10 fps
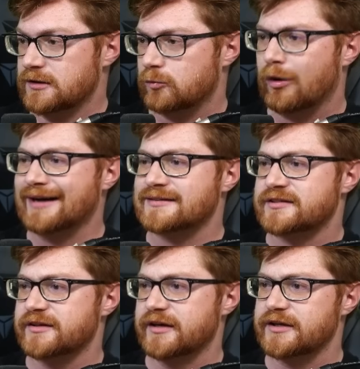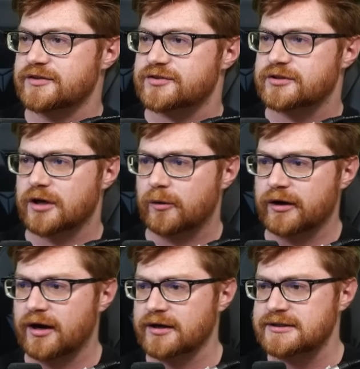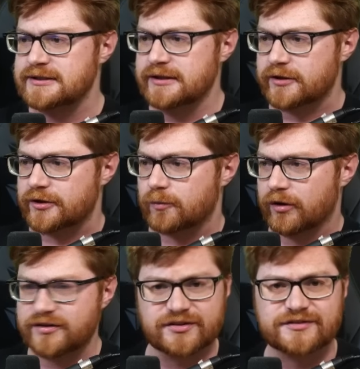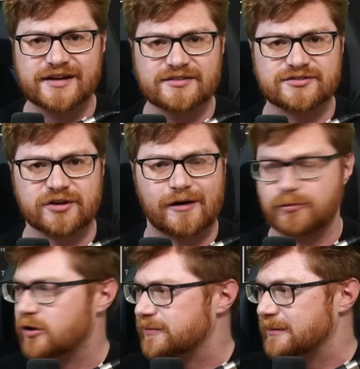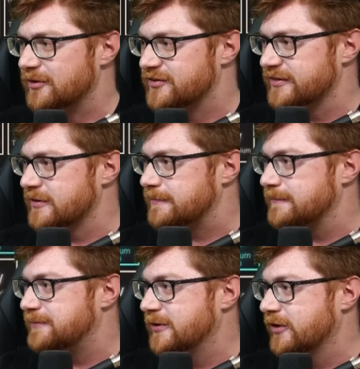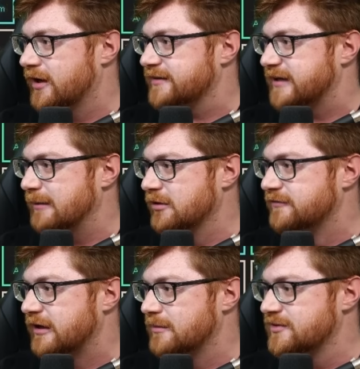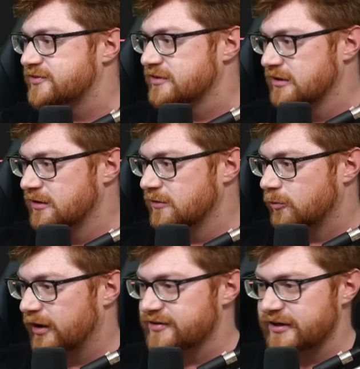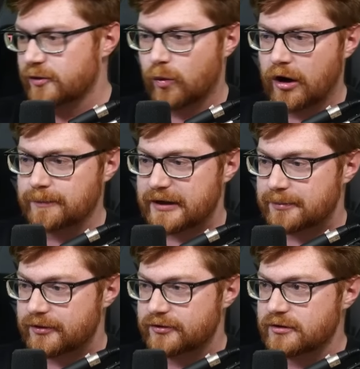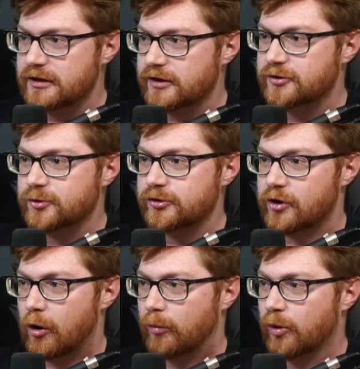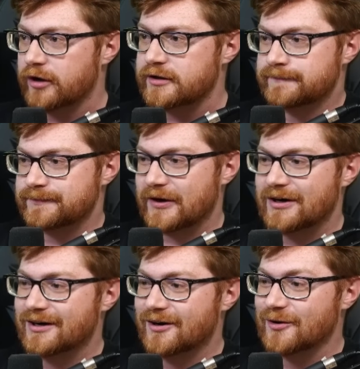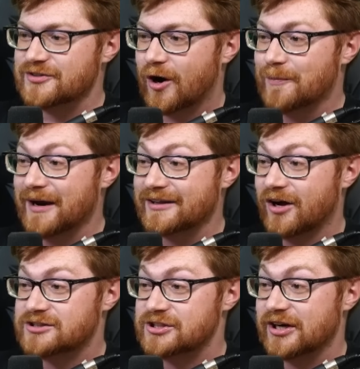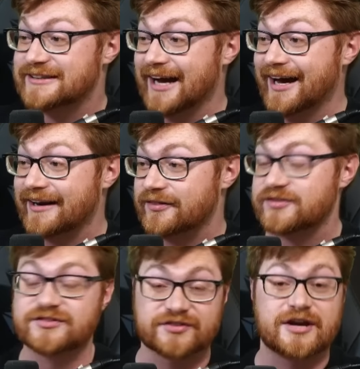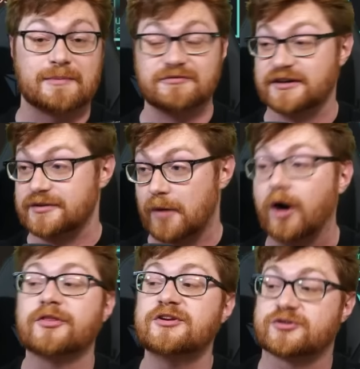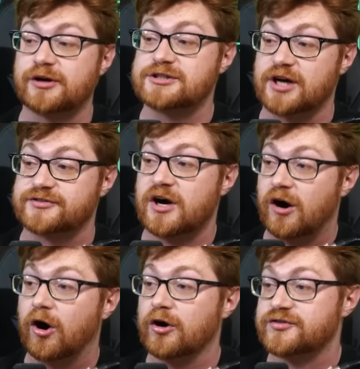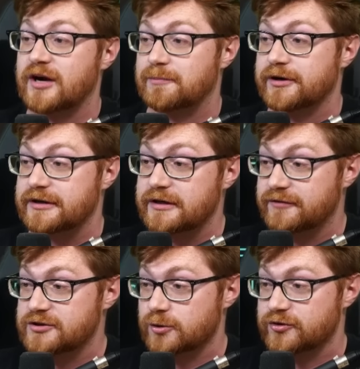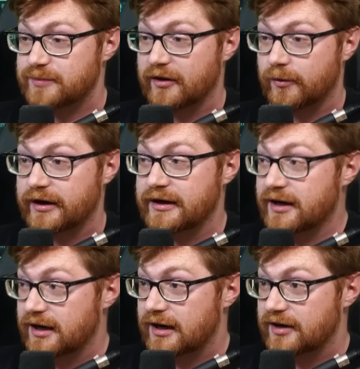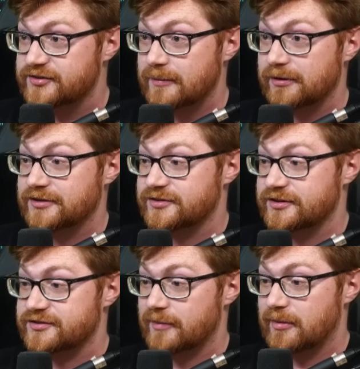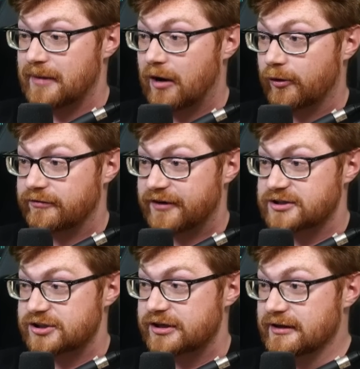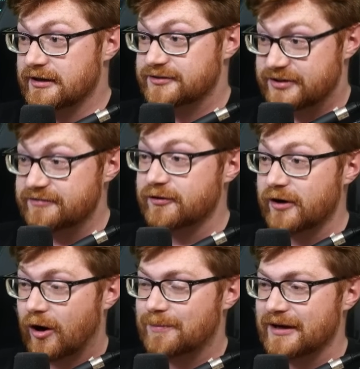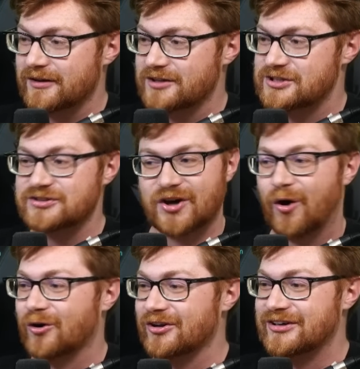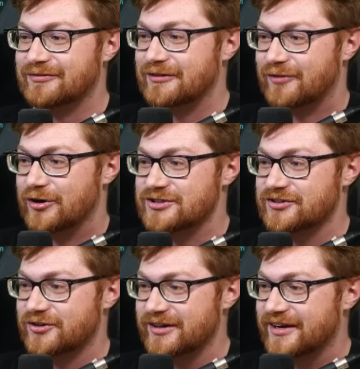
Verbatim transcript: What is going on here? What is the desktop wallpaper? Is that the periodic table of elements? Why is that your wallpaper? Are you doing your homework? Oh, it's RPAC launcher. Again, this is a separate victim. All these screenshots are separate individuals, by the way, uh, separate incidents, separate malware infection. Different RPAC launcher, totally different version string.